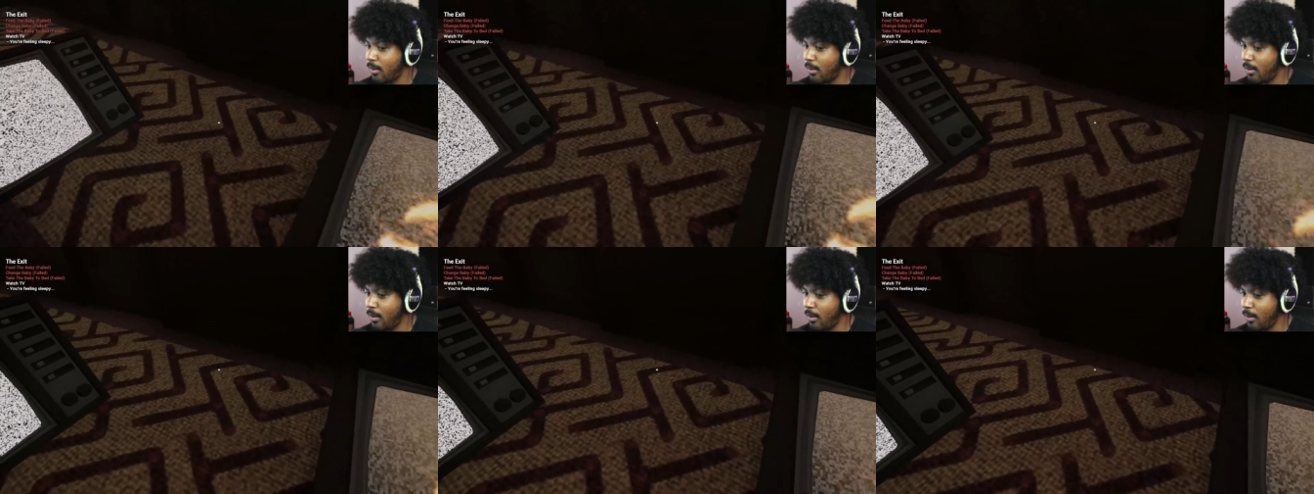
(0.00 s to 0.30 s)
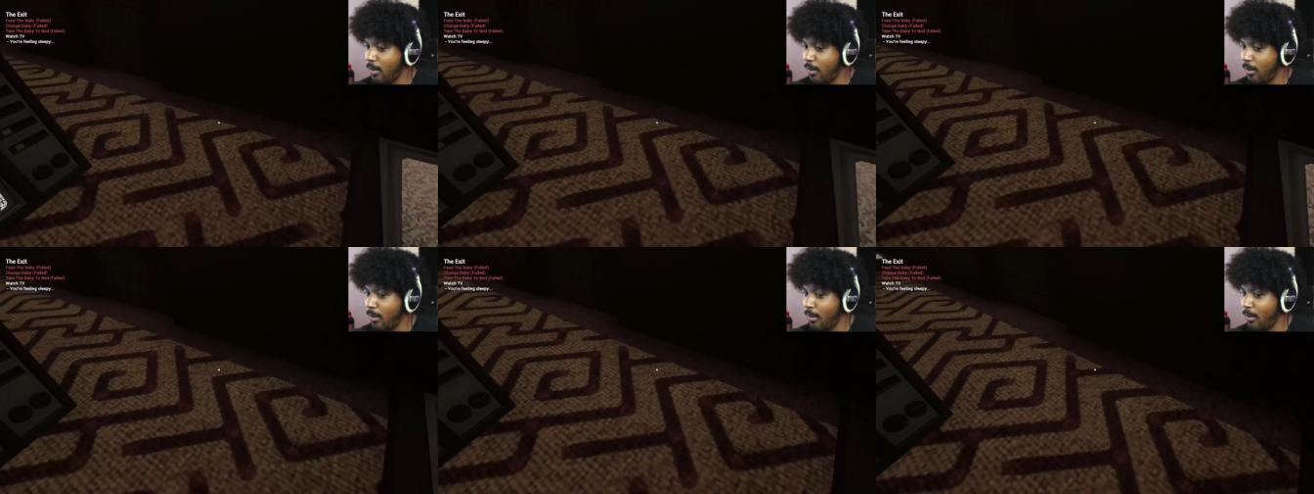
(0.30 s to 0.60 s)

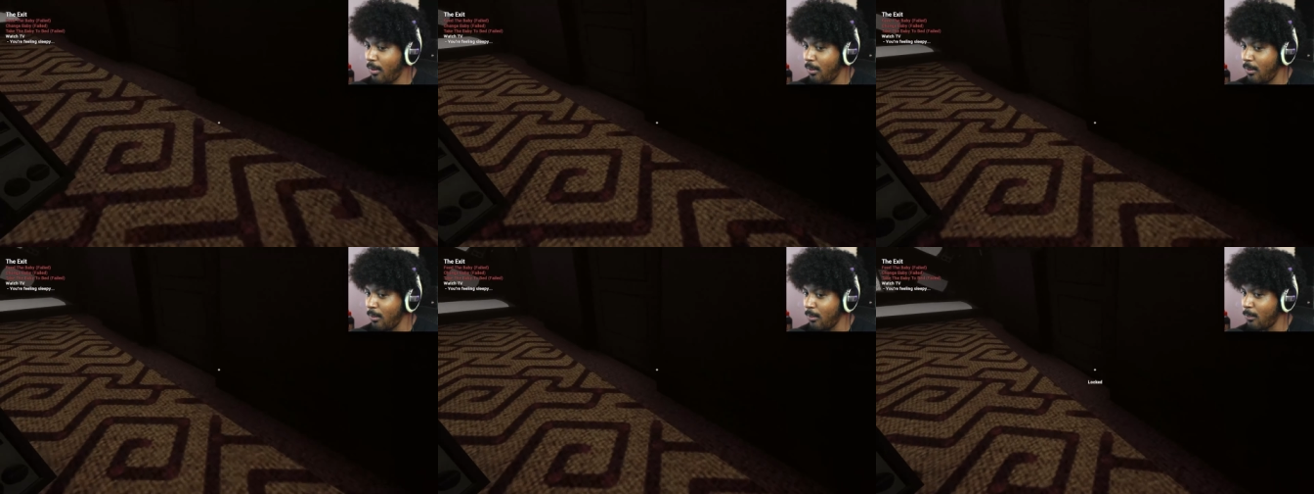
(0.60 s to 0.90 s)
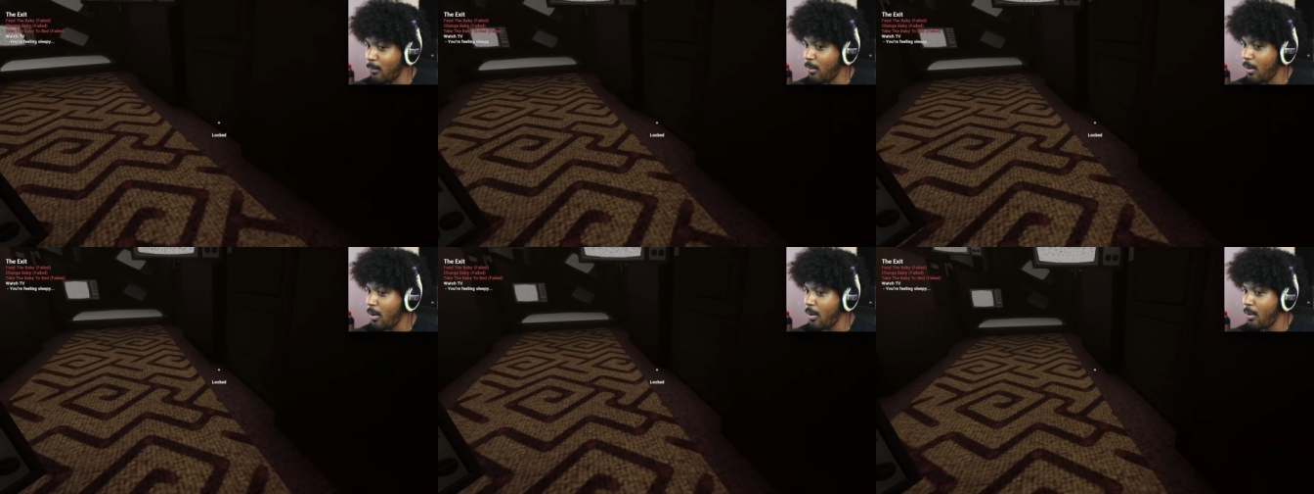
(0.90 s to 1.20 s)
Oh,
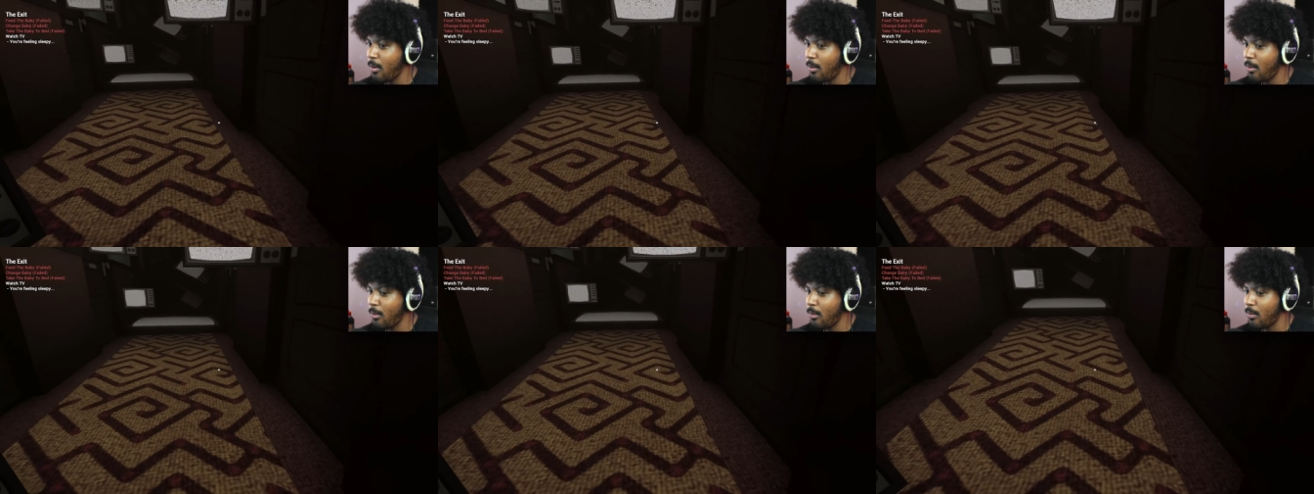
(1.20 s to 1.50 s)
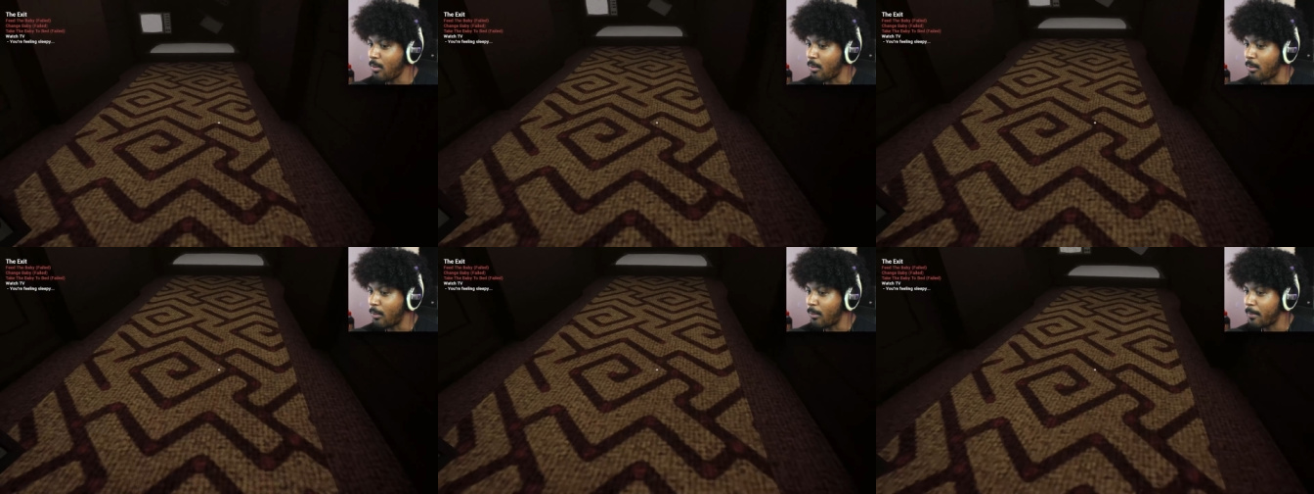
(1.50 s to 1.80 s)

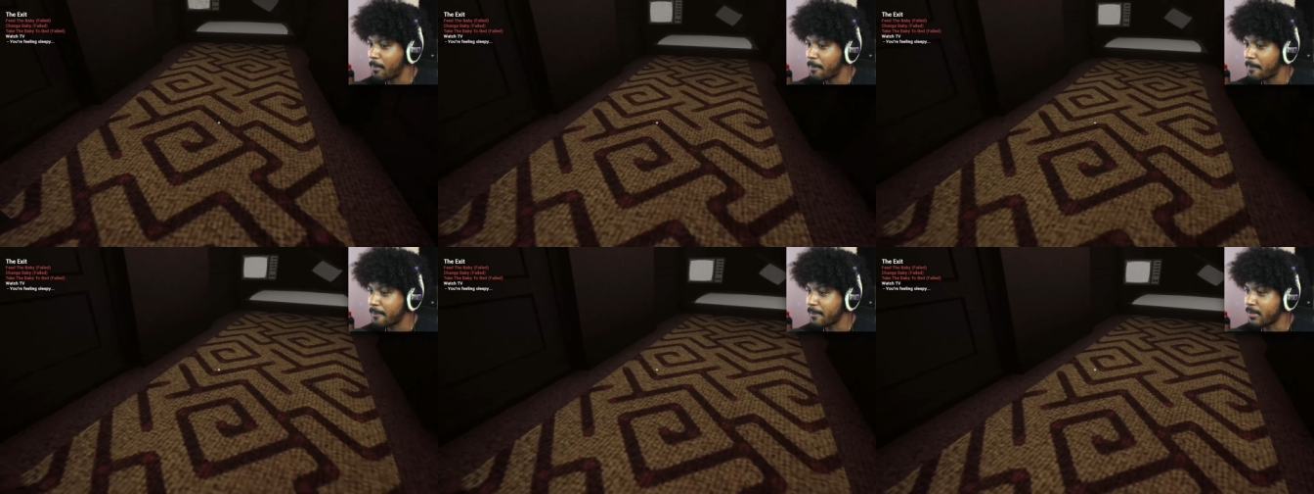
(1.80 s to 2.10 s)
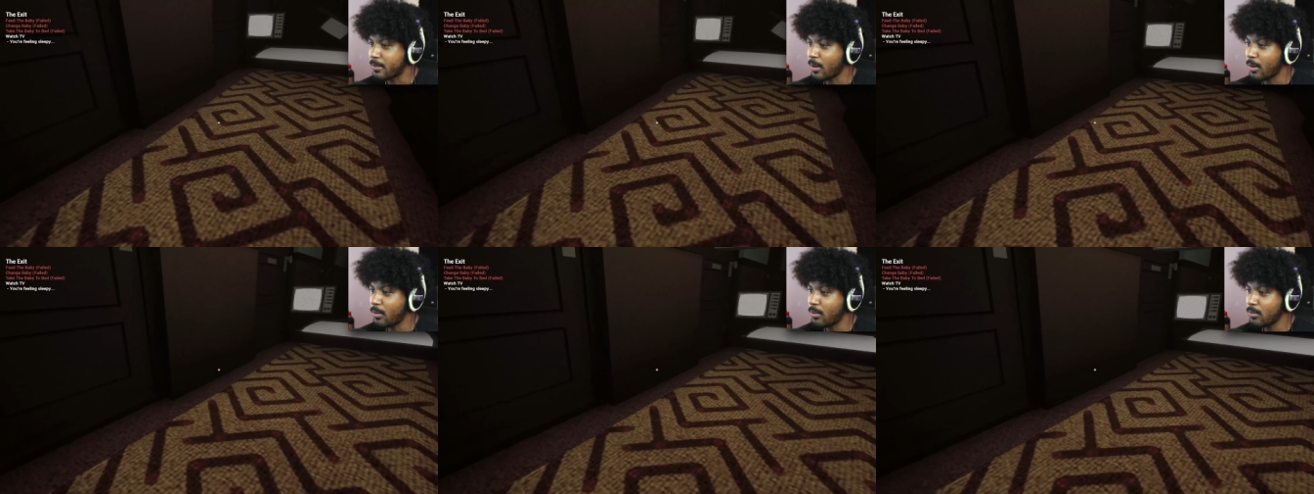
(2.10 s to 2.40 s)
whoa.
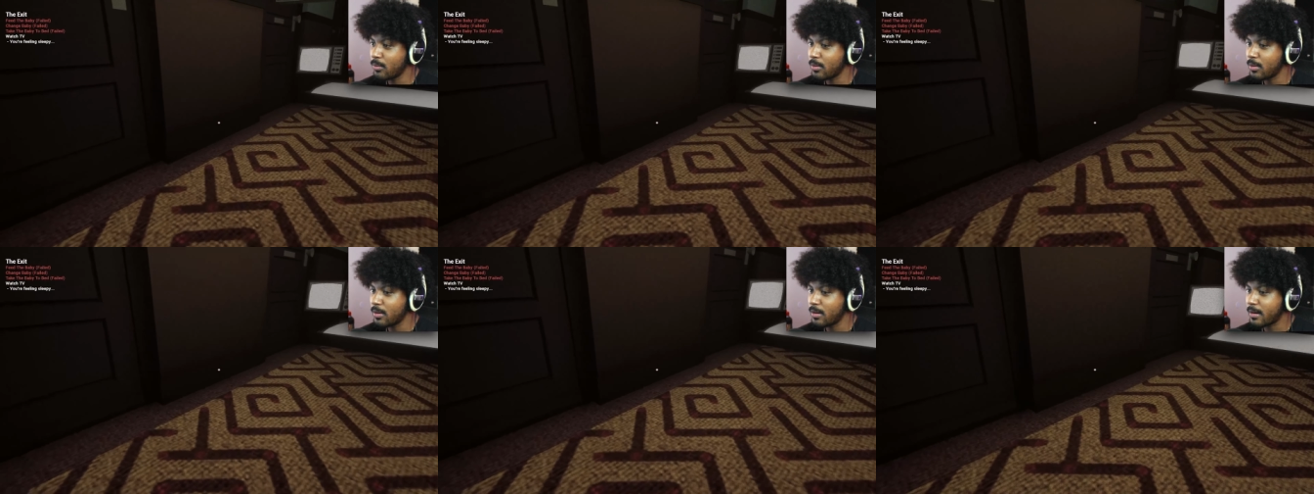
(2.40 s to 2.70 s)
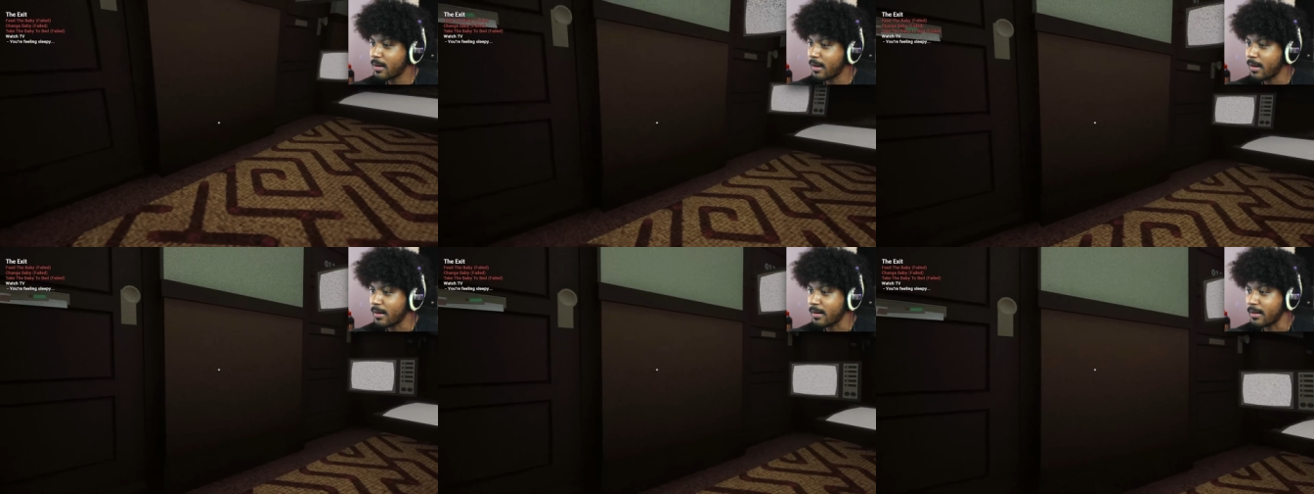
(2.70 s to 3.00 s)
Don't
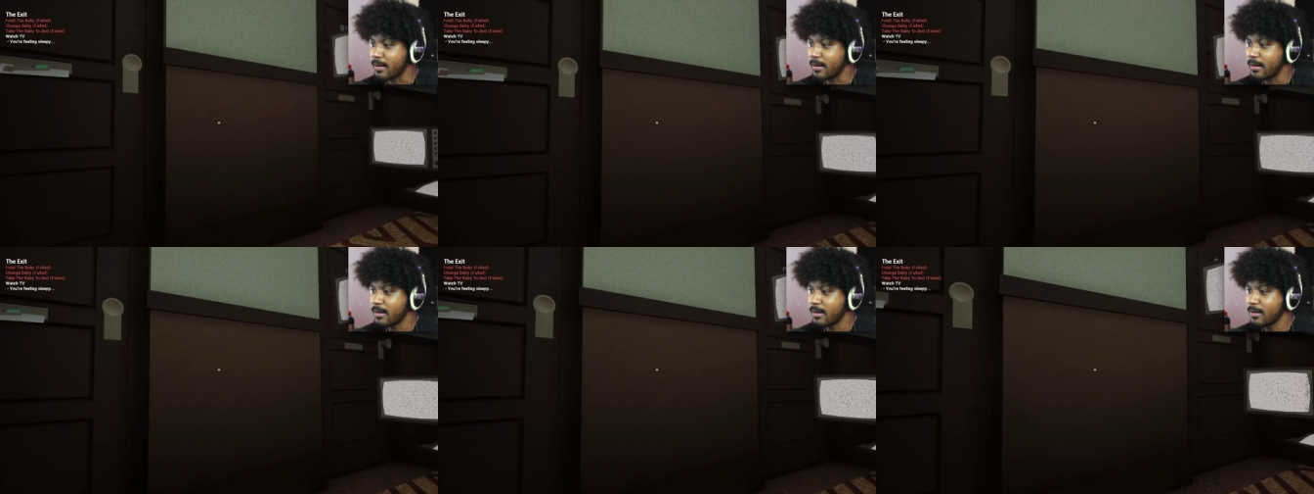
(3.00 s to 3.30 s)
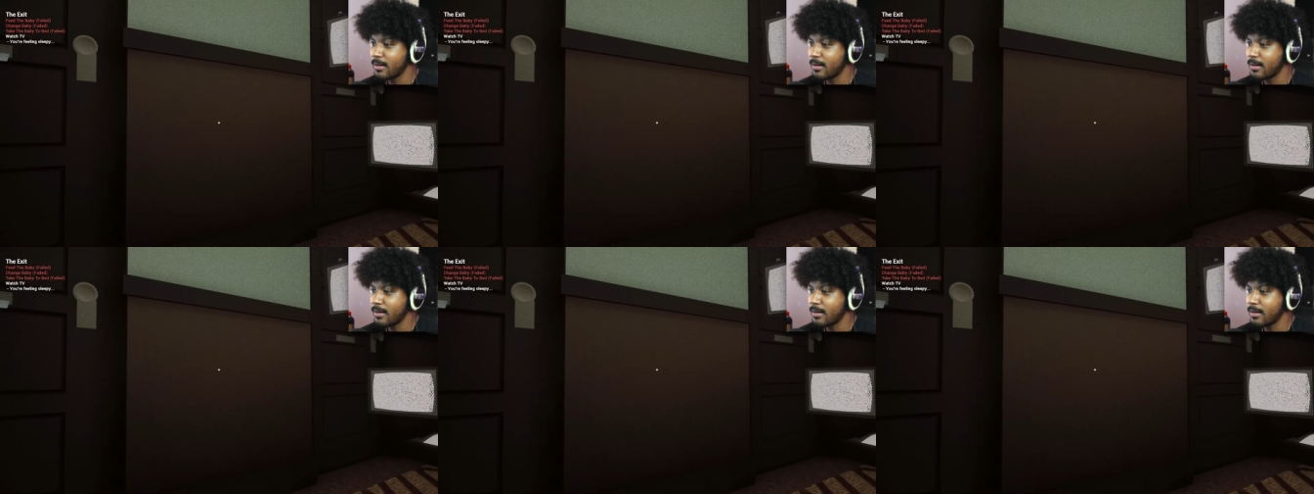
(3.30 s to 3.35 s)
look at it.